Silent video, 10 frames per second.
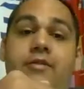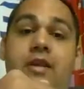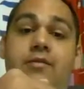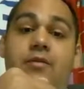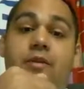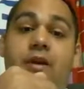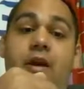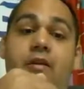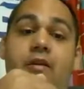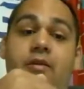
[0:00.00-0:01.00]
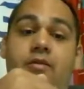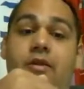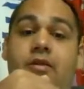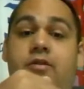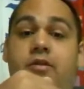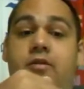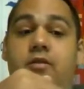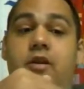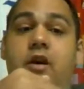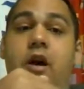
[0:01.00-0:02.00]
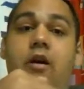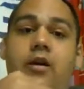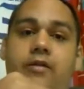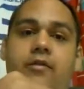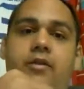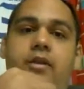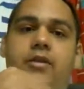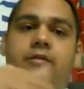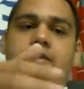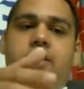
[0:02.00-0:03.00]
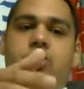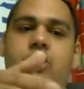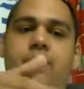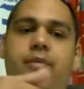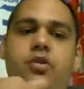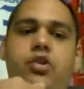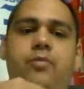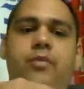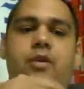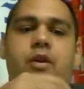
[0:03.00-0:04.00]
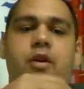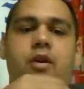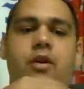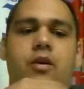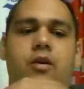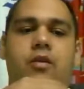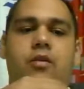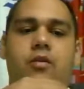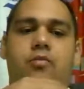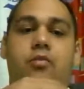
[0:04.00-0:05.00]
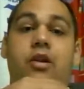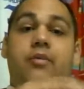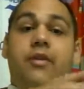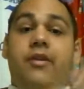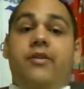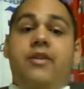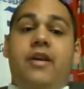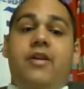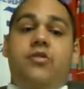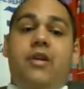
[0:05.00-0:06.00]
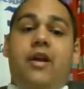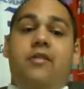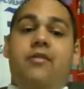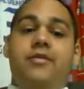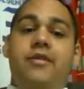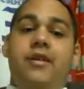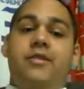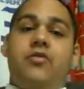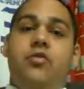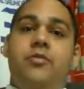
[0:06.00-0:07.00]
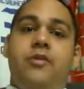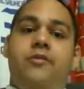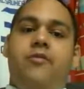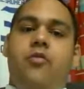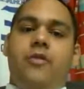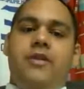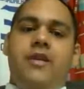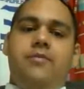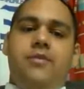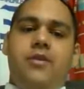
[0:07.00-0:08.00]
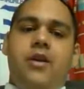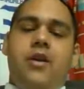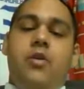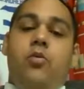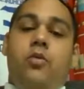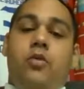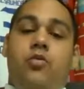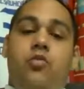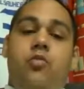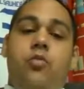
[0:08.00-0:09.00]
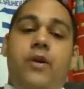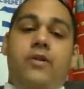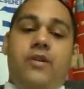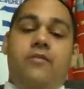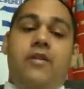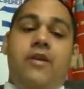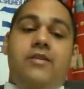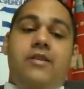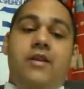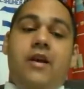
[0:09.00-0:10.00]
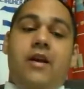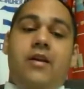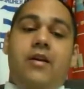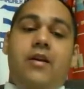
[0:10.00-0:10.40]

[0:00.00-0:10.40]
teams from the Caribbean into the CONCACAF under 17 championship. The preliminary stage will have 6 groups of 4 teams, with the group winners advancing and